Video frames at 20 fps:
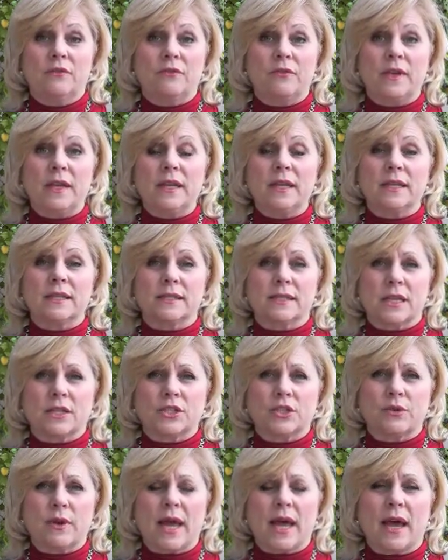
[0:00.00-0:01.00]
feelings
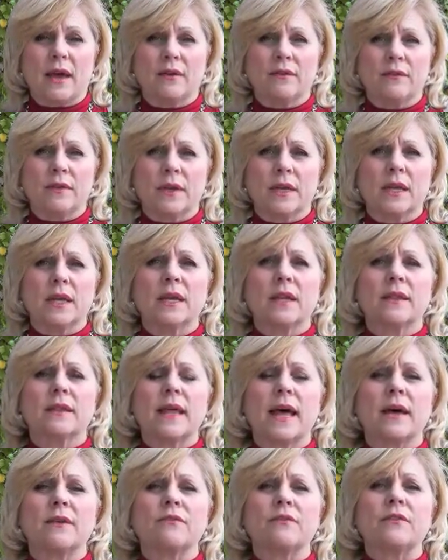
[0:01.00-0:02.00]
that you have
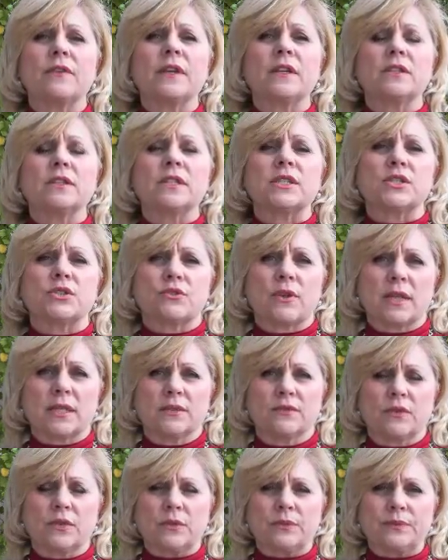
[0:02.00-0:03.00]
that feel
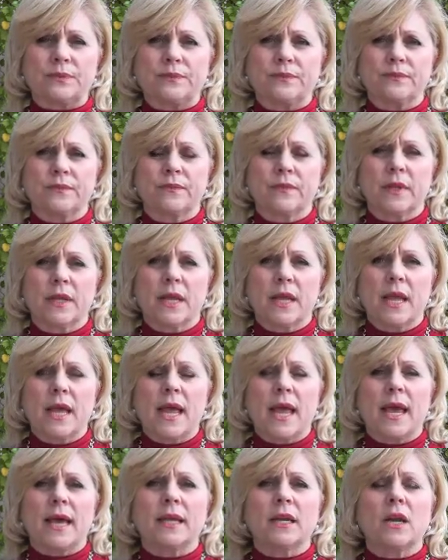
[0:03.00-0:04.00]
distressful.
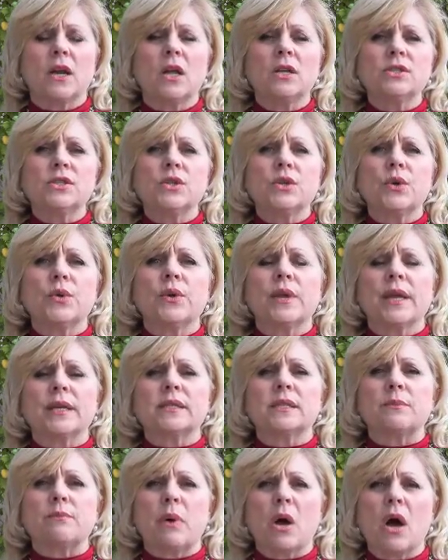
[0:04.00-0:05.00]
And it also
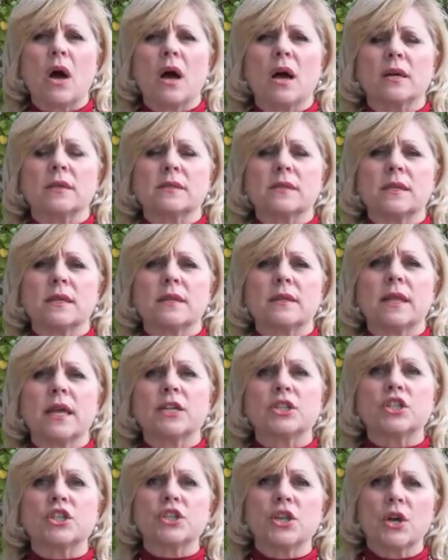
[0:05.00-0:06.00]
creates a pause
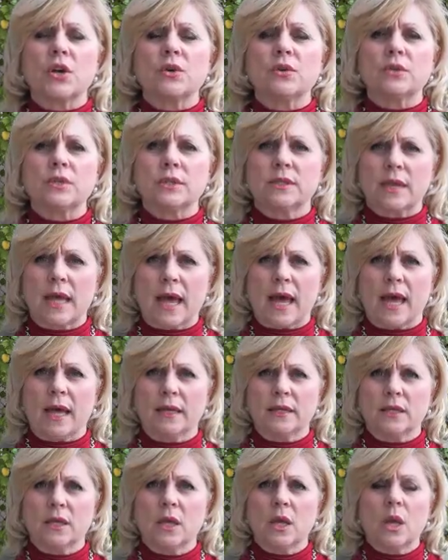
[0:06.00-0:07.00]
that shows
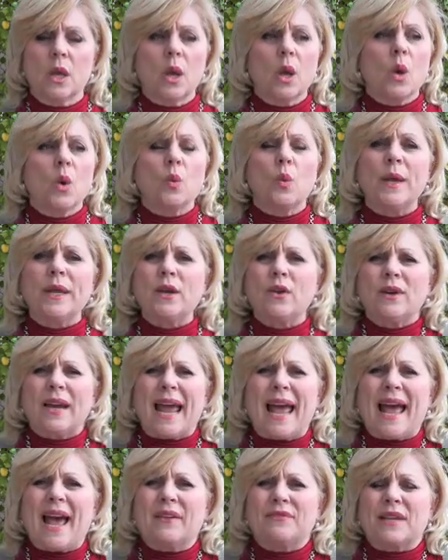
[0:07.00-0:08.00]
that we don't
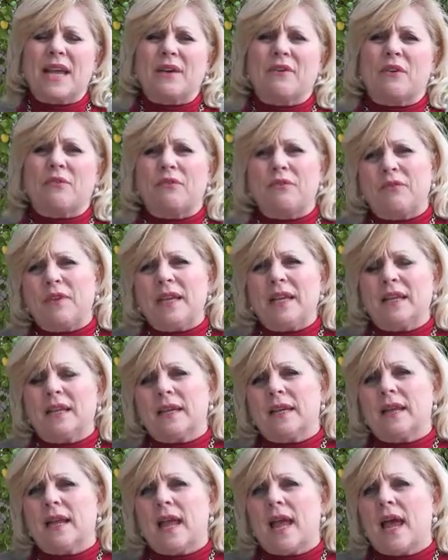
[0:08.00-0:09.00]
have to have a
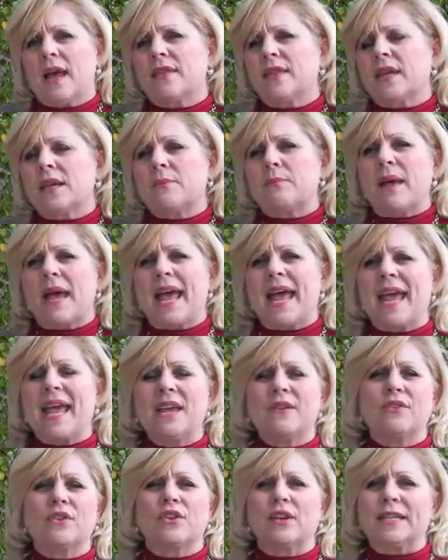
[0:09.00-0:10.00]
feeling and then a
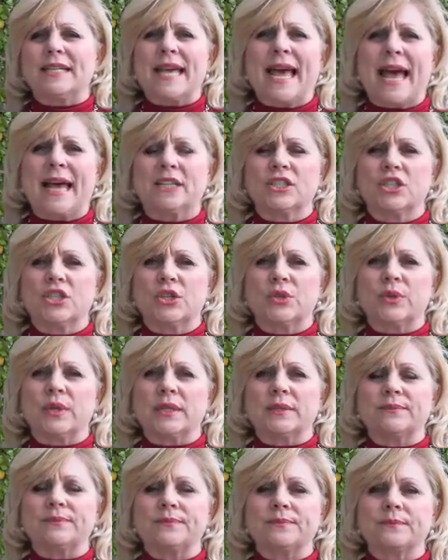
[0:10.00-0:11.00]
behavior attached to
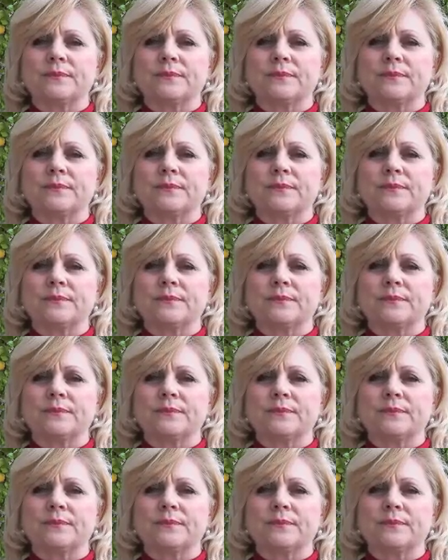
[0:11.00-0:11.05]
it.